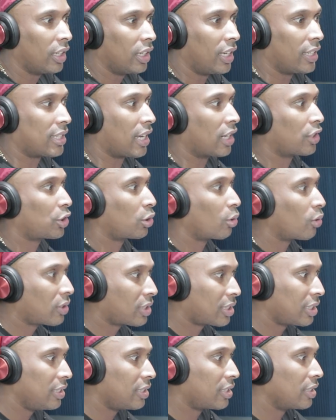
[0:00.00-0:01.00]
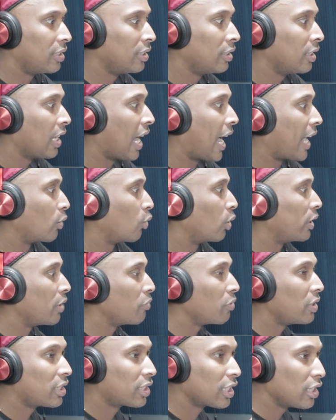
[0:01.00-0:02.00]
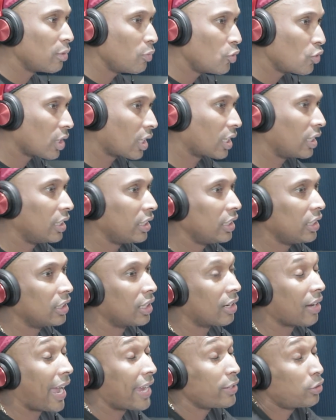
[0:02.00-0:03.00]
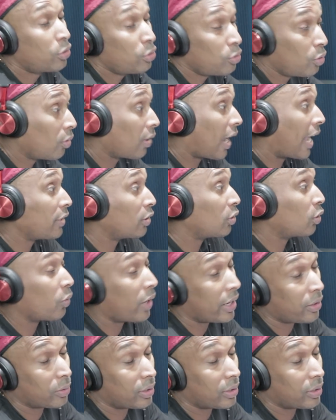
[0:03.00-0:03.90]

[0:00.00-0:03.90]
it's a short season and Oli ain't releasing any music early. You know? I don't know what